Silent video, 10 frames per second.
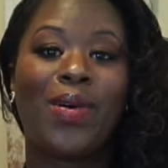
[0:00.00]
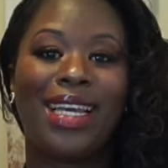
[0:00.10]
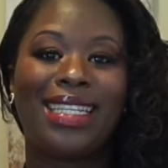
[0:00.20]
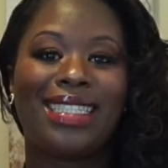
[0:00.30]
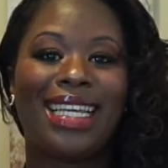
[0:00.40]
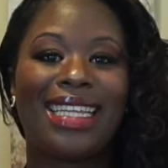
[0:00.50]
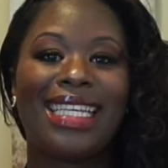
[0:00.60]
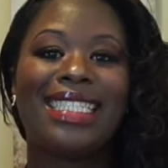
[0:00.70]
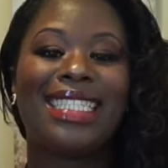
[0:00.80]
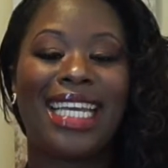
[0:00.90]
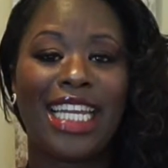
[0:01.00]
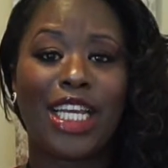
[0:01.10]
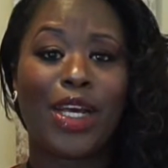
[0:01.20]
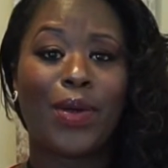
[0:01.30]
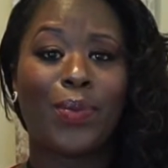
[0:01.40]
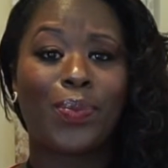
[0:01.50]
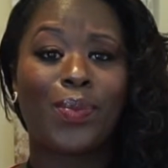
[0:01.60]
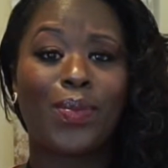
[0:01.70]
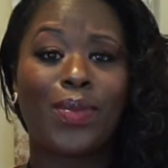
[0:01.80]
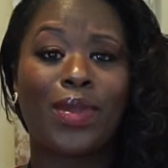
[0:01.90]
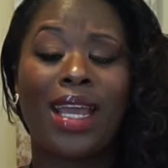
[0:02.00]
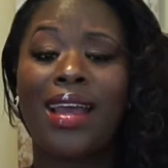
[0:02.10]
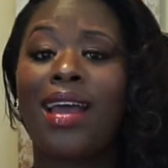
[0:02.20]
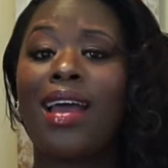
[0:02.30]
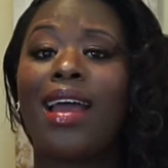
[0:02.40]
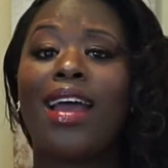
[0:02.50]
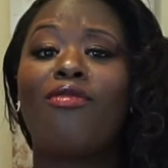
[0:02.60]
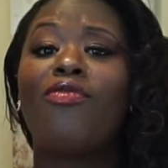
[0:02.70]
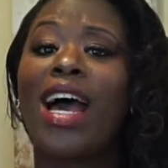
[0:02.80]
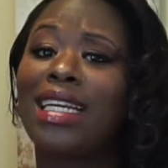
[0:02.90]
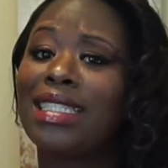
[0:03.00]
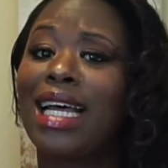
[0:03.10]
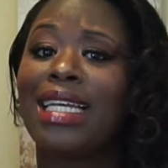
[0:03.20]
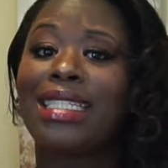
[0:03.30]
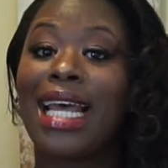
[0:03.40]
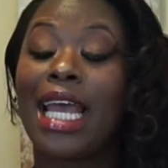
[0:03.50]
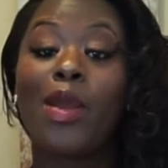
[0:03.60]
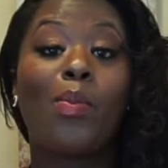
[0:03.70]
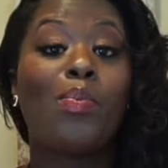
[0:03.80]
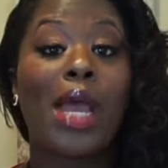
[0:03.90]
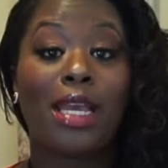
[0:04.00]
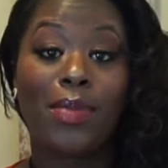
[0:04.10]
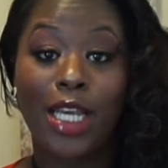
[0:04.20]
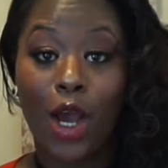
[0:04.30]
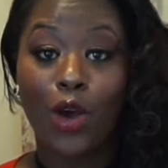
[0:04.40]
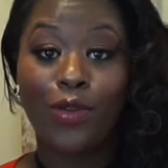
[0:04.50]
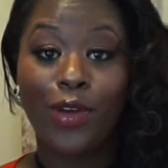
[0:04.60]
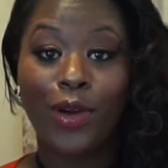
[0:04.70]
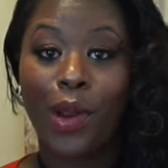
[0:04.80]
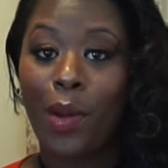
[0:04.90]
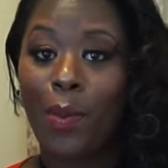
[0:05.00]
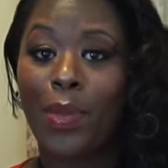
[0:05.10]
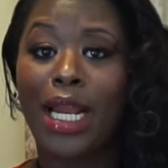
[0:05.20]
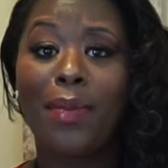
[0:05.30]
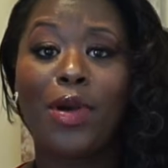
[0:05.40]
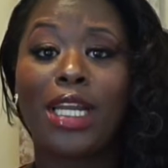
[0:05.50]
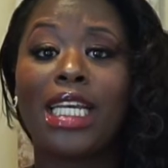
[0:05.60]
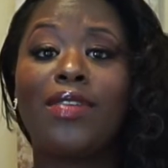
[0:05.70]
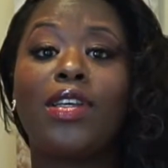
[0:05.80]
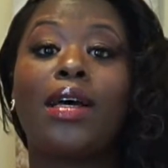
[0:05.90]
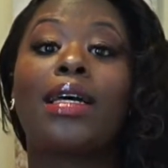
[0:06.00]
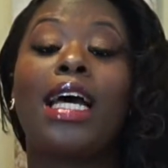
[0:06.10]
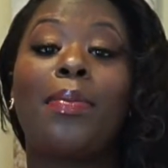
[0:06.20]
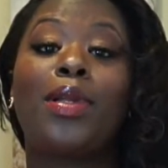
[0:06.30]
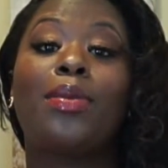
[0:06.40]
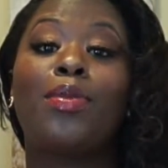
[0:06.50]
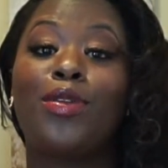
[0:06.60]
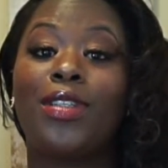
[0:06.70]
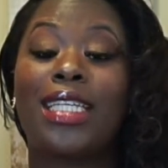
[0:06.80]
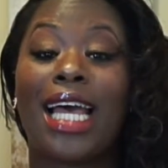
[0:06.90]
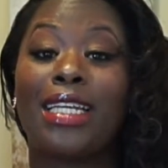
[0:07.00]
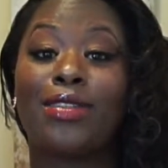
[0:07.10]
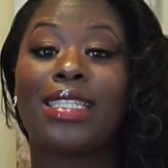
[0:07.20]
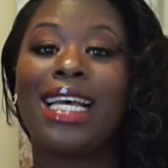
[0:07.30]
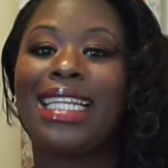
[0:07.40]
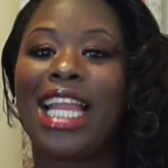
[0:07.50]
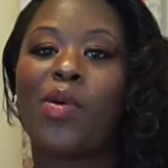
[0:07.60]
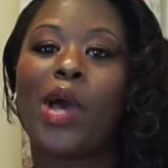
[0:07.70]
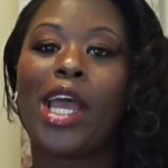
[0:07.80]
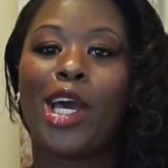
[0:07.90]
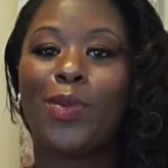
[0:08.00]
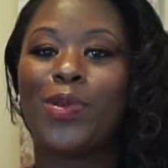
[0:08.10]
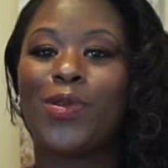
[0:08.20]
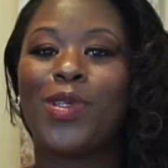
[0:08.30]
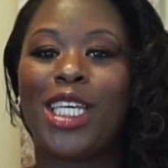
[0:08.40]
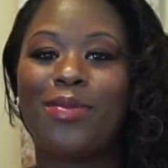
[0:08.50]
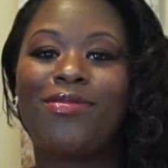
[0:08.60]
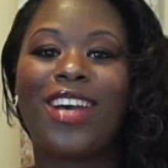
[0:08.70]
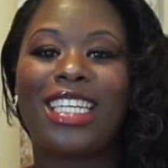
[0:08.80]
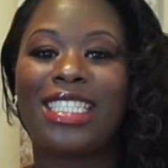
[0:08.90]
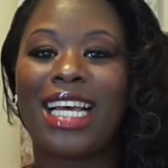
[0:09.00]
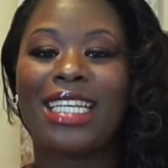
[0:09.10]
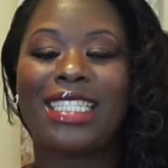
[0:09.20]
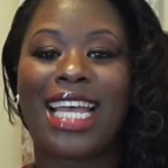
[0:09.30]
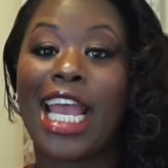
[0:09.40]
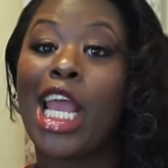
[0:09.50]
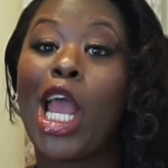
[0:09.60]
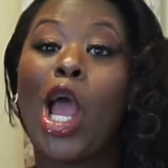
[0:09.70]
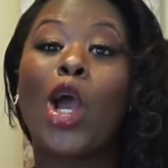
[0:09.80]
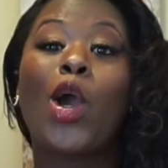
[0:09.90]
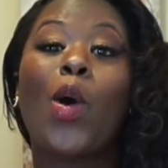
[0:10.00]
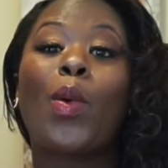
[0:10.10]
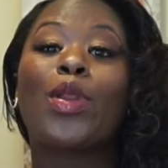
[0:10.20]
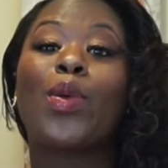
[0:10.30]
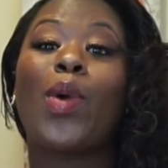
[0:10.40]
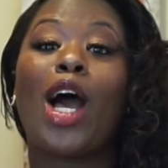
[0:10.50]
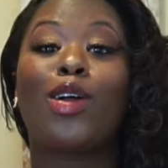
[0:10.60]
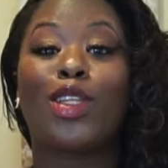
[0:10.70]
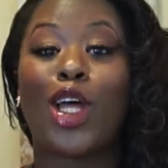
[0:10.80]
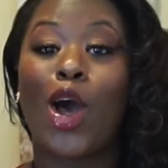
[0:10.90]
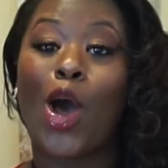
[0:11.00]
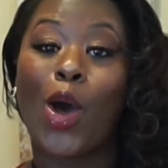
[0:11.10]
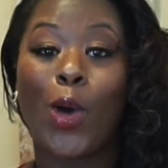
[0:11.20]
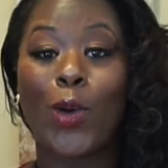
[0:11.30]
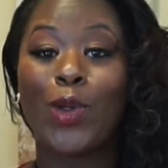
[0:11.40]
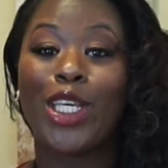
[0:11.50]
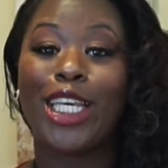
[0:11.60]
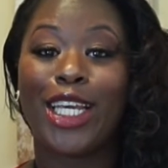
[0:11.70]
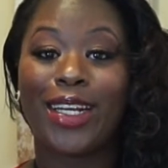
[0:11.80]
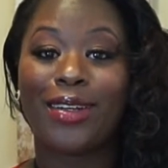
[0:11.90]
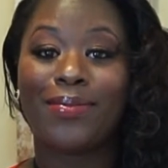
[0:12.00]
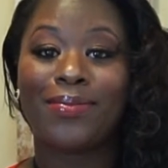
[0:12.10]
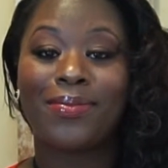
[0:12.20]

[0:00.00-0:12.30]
Queens, this is Indigo. Valentine's Day may be over, but I'm going to give you a couple of movie titles that will help you keep Valentine's Day going throughout the whole year.